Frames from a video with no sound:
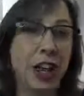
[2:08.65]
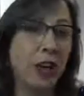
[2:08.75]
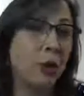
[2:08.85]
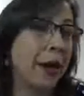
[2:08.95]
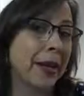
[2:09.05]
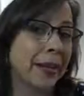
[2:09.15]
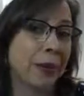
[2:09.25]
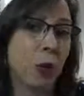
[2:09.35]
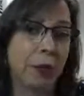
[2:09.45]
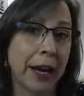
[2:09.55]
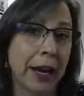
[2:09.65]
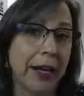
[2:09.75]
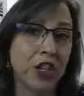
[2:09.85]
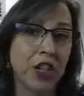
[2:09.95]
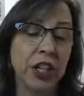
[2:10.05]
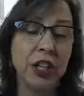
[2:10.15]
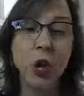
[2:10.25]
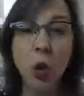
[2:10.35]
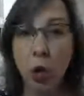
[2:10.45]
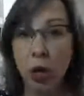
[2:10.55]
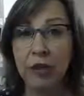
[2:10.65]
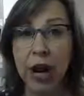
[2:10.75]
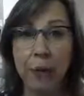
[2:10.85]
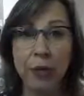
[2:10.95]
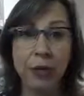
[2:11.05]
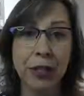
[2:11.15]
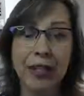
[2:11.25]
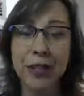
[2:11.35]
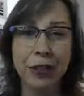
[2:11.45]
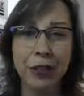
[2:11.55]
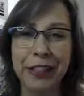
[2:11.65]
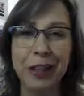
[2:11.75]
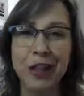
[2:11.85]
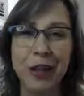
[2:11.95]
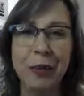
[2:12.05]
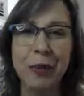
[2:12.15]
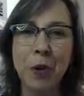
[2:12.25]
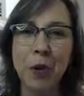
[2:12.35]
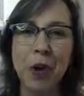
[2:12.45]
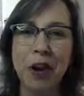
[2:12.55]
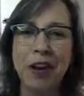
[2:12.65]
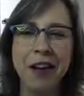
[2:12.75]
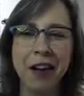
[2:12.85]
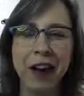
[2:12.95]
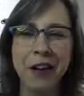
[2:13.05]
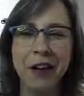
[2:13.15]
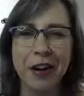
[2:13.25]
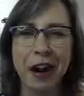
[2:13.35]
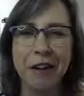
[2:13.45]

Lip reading: and you might get some more recognition or even opportunities for leadership or other